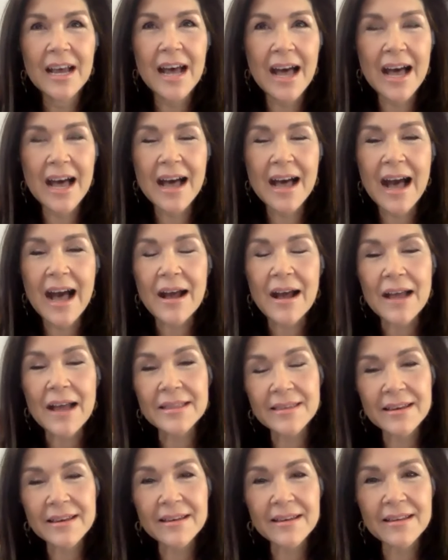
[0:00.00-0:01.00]
Uh, I
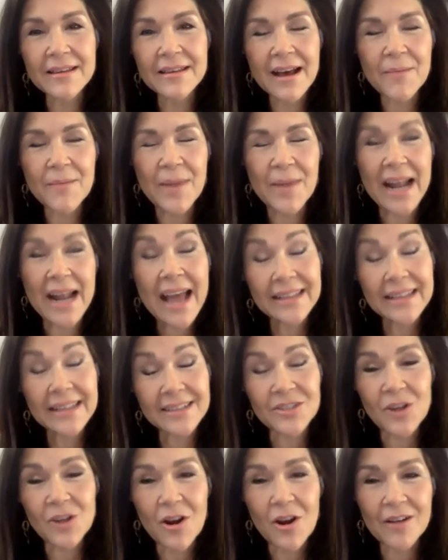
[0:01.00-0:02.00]
had to, uh, but I had
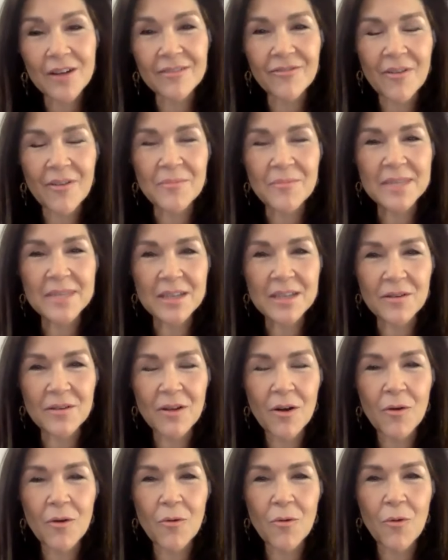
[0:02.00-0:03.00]
to start from
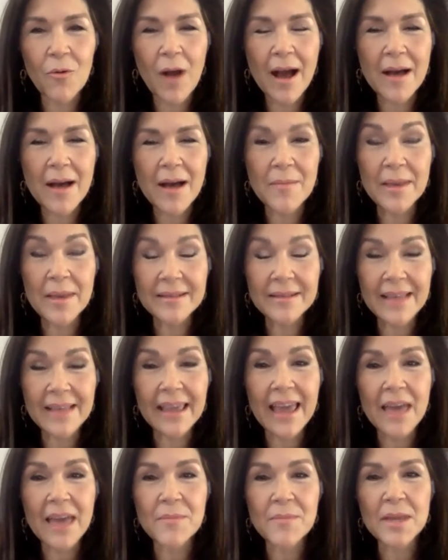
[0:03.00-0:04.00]
zero uh, because I
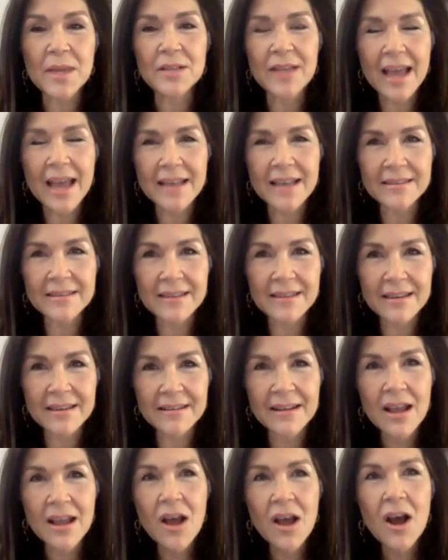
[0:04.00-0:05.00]
came in as
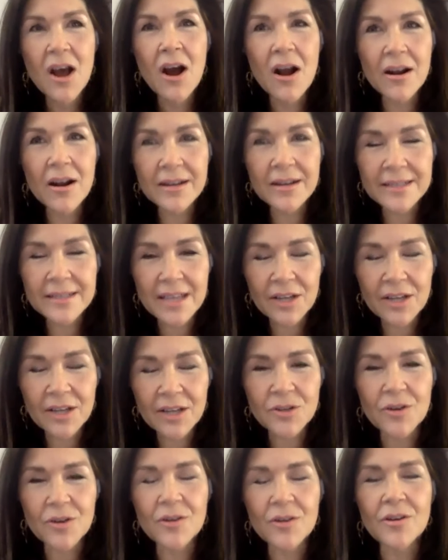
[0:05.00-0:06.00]
a
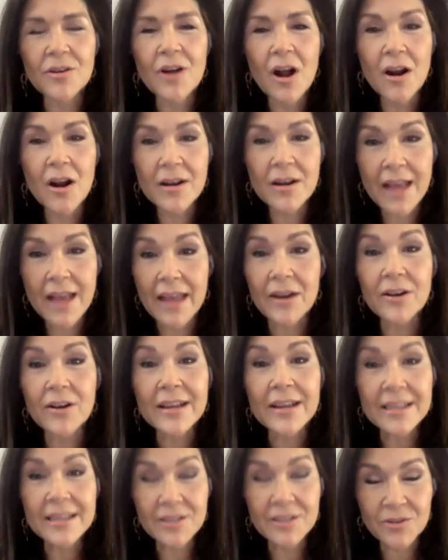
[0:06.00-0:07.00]
architecture, art, and
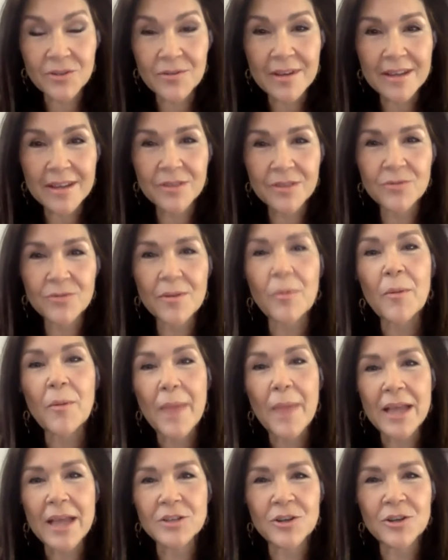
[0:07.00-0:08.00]
art history triple
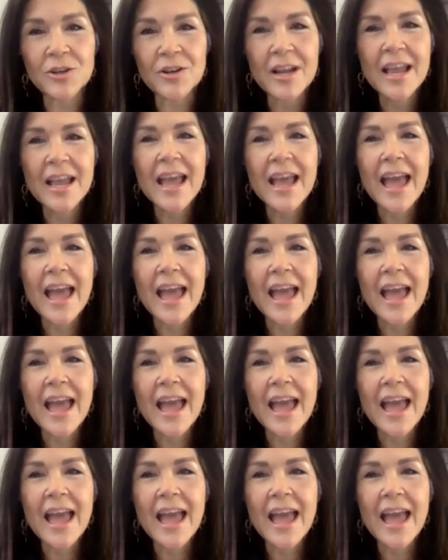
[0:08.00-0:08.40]
major,